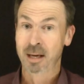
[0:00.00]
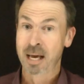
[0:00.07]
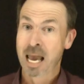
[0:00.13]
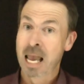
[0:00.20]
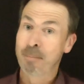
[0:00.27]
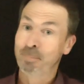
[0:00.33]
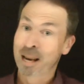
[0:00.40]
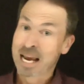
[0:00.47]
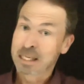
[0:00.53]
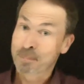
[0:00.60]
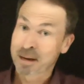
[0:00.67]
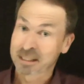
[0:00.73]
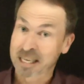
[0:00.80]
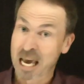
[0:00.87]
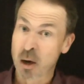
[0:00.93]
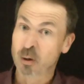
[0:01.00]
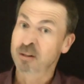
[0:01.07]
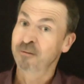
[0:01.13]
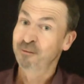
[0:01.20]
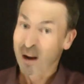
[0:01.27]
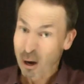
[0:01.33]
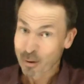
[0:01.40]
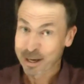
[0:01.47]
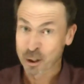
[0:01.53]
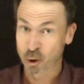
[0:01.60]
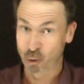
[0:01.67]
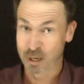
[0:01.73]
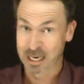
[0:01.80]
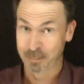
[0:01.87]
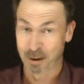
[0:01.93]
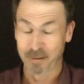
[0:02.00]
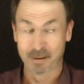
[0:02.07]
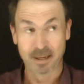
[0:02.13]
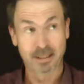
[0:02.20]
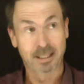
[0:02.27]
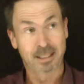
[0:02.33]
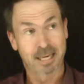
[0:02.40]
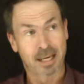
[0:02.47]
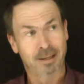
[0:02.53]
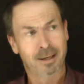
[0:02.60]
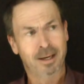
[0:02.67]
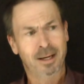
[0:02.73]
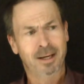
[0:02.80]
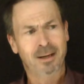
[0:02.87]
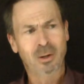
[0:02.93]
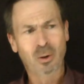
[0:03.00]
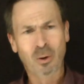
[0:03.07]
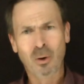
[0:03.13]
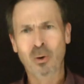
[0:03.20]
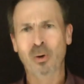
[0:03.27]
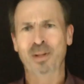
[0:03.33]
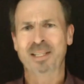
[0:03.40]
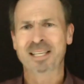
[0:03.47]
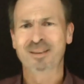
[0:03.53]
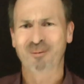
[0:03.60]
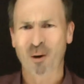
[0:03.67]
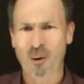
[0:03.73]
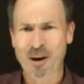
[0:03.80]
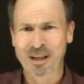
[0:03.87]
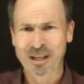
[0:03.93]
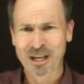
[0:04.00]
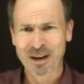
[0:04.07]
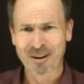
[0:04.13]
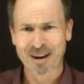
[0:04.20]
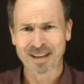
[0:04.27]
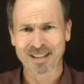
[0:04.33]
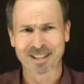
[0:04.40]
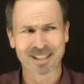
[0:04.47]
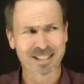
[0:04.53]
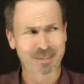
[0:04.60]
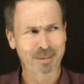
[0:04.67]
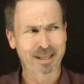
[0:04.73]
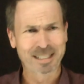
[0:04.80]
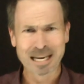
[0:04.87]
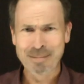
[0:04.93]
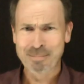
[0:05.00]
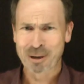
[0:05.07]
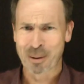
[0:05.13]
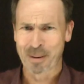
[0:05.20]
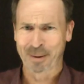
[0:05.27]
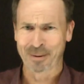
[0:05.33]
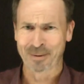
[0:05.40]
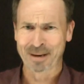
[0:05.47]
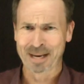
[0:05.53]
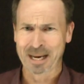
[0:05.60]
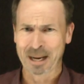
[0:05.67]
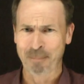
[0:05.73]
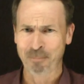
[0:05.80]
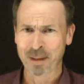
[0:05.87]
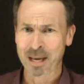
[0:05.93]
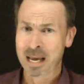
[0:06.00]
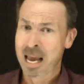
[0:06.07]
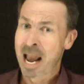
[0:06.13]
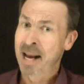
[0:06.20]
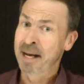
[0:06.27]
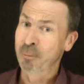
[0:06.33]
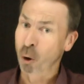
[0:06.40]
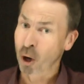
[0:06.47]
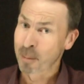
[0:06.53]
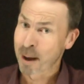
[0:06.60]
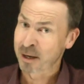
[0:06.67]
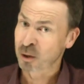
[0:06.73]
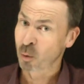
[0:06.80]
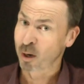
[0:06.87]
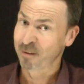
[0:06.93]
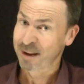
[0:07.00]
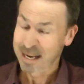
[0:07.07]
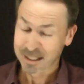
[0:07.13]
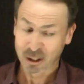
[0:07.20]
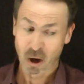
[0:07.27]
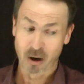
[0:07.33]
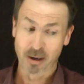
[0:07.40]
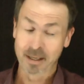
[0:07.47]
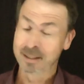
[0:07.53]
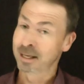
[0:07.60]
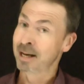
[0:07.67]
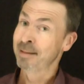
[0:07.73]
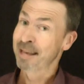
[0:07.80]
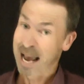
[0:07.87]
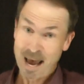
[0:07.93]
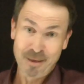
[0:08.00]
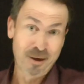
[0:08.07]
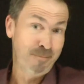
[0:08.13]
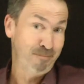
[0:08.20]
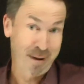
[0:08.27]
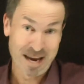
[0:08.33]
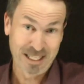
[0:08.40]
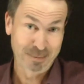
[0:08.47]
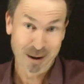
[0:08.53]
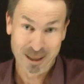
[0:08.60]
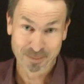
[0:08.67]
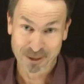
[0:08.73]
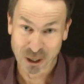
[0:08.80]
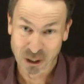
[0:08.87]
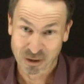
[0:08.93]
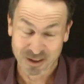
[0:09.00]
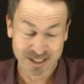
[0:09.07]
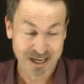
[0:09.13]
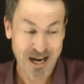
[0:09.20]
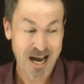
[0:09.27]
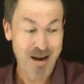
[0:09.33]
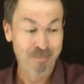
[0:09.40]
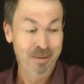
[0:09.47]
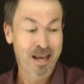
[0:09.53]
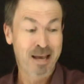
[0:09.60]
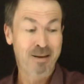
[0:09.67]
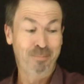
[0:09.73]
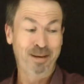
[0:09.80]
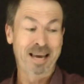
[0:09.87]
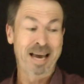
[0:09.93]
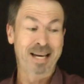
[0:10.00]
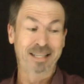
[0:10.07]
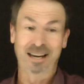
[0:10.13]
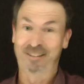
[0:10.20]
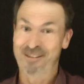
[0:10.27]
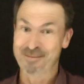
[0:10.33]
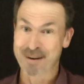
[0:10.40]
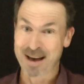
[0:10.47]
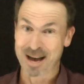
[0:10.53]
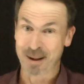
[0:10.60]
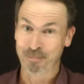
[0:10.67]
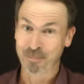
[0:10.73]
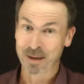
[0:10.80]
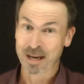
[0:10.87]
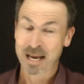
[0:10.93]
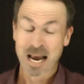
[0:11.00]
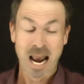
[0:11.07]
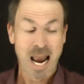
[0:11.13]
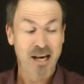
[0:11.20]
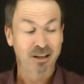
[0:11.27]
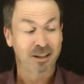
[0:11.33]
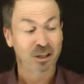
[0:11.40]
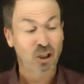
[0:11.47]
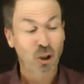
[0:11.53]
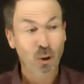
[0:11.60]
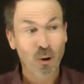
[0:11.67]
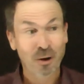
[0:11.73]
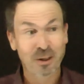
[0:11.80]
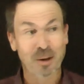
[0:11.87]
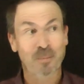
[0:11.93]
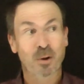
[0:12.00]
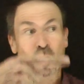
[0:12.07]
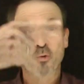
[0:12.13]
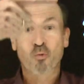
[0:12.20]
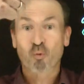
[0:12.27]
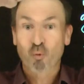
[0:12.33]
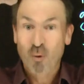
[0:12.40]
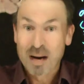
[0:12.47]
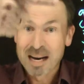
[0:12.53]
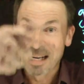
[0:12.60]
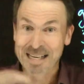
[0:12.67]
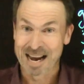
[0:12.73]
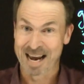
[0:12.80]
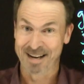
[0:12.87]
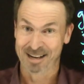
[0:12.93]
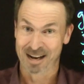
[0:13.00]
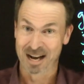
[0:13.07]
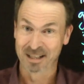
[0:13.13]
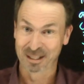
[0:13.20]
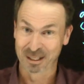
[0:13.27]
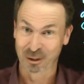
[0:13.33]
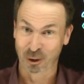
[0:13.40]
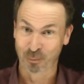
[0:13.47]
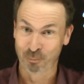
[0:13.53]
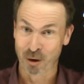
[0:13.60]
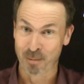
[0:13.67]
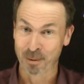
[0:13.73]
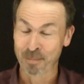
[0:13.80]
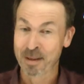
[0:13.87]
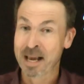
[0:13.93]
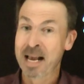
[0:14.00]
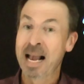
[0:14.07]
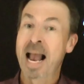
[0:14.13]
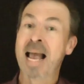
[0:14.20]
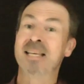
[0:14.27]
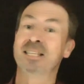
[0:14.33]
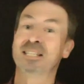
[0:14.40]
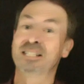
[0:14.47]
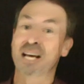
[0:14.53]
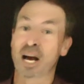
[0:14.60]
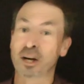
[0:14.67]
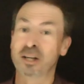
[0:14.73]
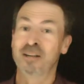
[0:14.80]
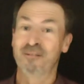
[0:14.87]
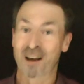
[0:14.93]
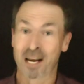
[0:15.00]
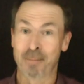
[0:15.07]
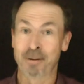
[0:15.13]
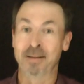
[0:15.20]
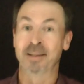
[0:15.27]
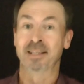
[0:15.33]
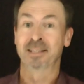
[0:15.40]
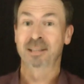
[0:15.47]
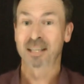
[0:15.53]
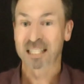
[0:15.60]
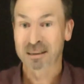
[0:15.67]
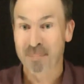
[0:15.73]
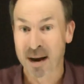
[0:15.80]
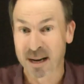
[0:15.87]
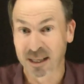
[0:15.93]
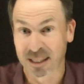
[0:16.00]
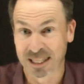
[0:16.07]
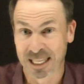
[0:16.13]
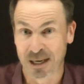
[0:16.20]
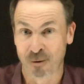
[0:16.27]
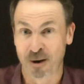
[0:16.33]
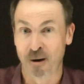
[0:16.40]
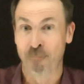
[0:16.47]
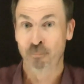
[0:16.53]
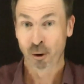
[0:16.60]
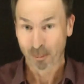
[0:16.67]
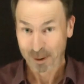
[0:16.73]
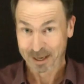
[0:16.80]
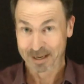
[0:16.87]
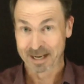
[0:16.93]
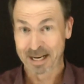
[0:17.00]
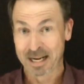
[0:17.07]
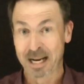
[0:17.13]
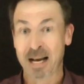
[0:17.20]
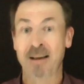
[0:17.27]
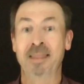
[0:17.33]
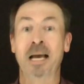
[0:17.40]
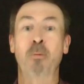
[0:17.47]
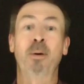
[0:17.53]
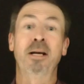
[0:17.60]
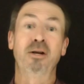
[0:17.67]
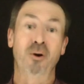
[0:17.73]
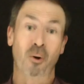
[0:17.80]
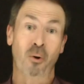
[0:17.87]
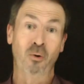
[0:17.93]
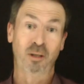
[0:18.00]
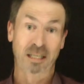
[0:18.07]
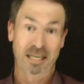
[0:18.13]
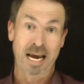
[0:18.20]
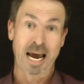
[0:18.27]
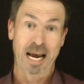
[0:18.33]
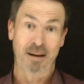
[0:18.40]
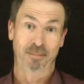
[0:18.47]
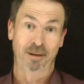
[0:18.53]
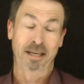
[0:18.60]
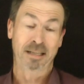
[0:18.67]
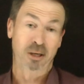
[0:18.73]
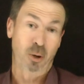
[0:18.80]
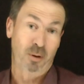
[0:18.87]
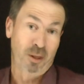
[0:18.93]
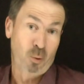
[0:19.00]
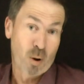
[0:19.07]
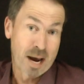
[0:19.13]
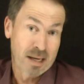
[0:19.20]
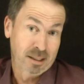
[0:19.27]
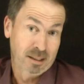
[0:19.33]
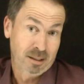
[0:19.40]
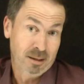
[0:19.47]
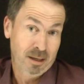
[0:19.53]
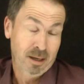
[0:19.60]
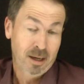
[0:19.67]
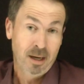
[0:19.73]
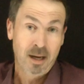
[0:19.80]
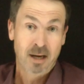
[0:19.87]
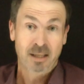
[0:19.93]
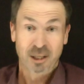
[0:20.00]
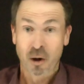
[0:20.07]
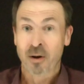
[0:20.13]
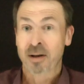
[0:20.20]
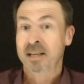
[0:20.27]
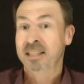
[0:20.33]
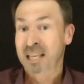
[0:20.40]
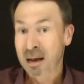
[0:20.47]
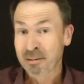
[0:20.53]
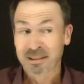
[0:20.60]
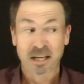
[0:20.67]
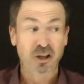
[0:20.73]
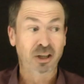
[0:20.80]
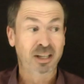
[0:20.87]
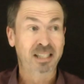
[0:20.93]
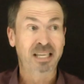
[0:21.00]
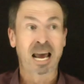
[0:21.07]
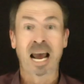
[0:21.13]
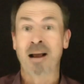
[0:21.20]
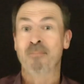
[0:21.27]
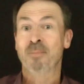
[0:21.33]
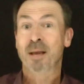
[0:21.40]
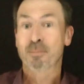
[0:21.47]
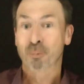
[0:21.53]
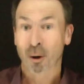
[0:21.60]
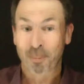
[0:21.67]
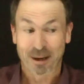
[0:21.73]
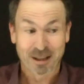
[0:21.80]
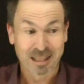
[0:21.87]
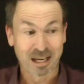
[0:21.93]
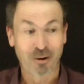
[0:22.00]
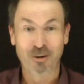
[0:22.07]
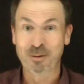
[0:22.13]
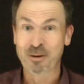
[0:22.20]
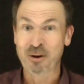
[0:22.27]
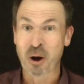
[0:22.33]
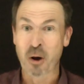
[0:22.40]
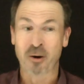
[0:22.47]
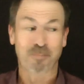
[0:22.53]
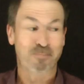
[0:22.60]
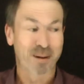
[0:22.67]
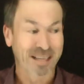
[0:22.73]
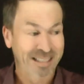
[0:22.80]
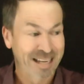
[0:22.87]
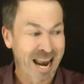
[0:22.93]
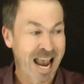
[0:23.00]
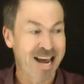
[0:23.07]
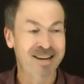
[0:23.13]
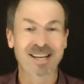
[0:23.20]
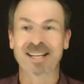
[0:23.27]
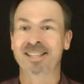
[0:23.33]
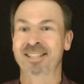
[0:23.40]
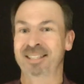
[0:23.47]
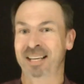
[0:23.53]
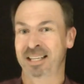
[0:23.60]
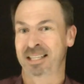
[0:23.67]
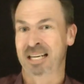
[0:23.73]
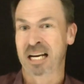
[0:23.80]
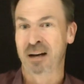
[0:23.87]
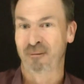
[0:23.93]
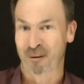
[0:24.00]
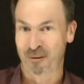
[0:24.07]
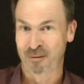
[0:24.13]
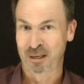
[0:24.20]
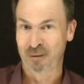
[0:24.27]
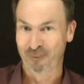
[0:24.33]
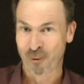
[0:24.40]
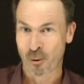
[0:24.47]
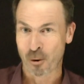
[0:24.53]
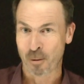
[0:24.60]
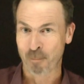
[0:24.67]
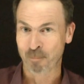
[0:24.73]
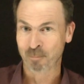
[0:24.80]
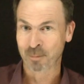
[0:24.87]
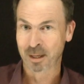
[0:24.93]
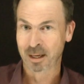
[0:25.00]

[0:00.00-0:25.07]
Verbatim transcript: And Blaise Pascal was very intrigued by this. He said, Ooh, this is very curious. There's something deep going on here. And he wrote about to one of his colleagues, the other best mathematician at the time, Pierre de Fermat. And the two of them really analyzed this sort of problem and started developing the systematic theory of probability that we know today, at least now in the West. So, in some sense, you say probability theories we know began in 1654.